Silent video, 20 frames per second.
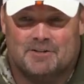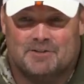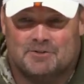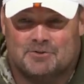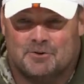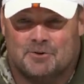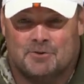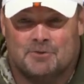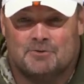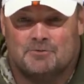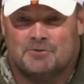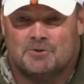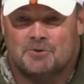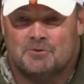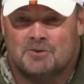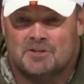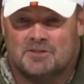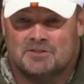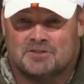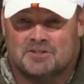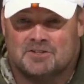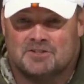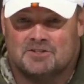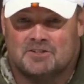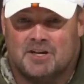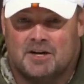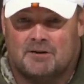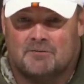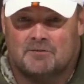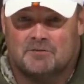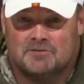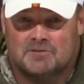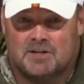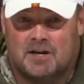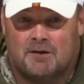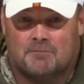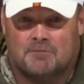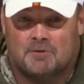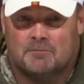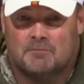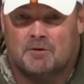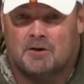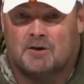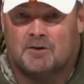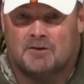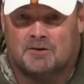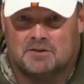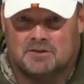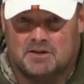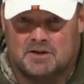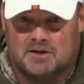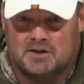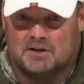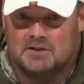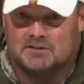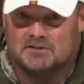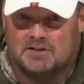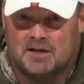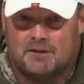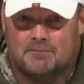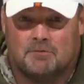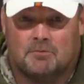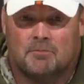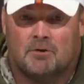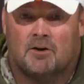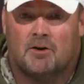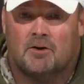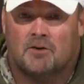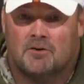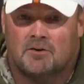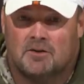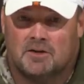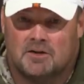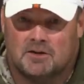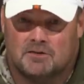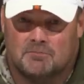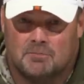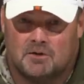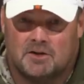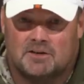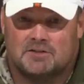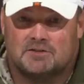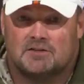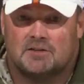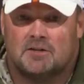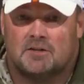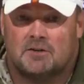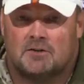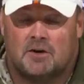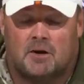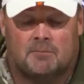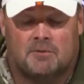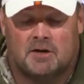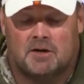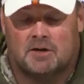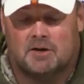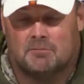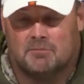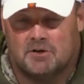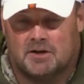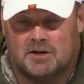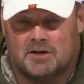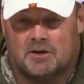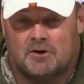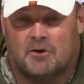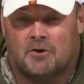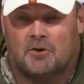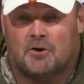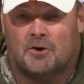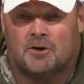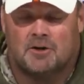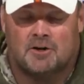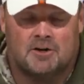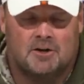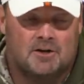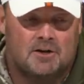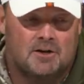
Drew does a good job of snapping the ball. He can snap the ball. He can play center. I mean, he can play guard.